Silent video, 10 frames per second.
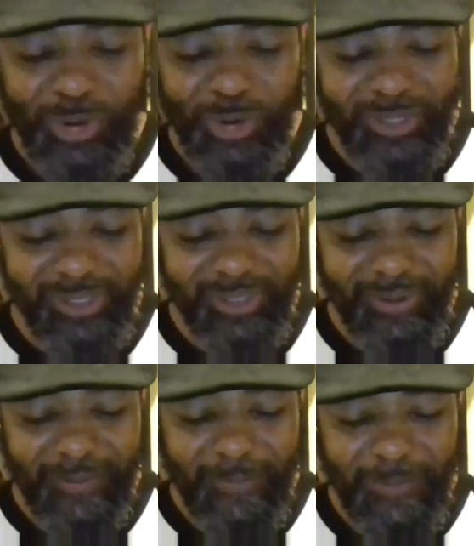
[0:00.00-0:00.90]
was
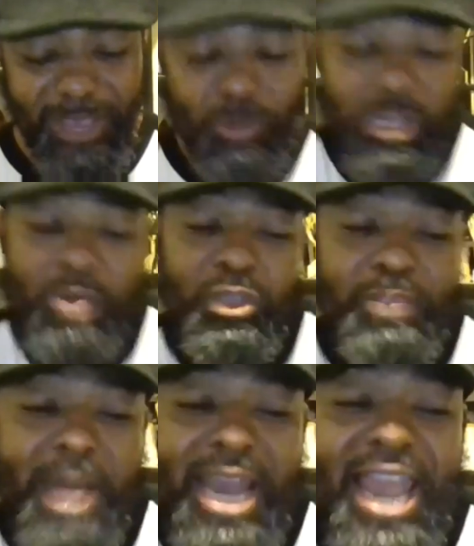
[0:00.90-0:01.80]
it was
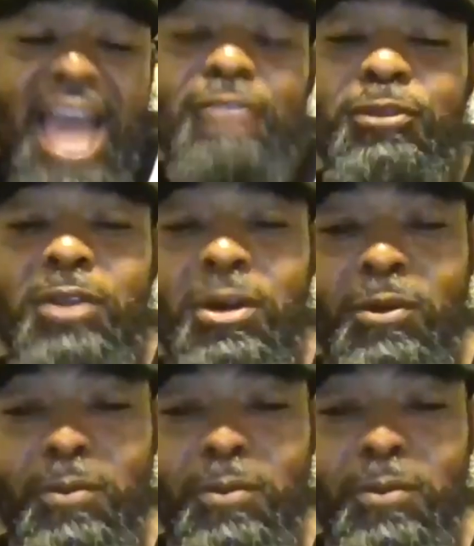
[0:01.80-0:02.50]
my life though.